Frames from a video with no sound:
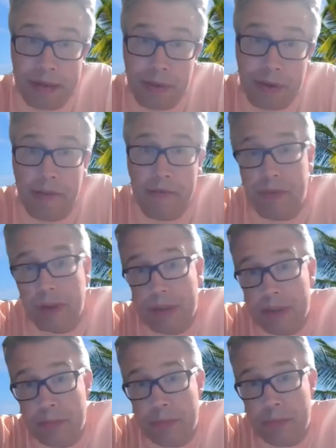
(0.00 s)
were
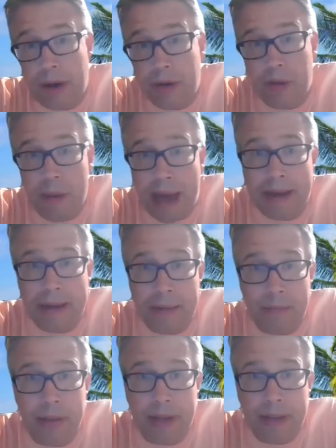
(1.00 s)
influenced by chromatic
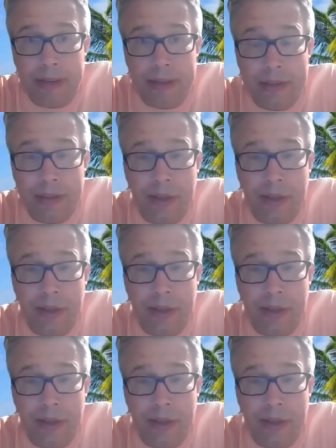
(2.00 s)
players, and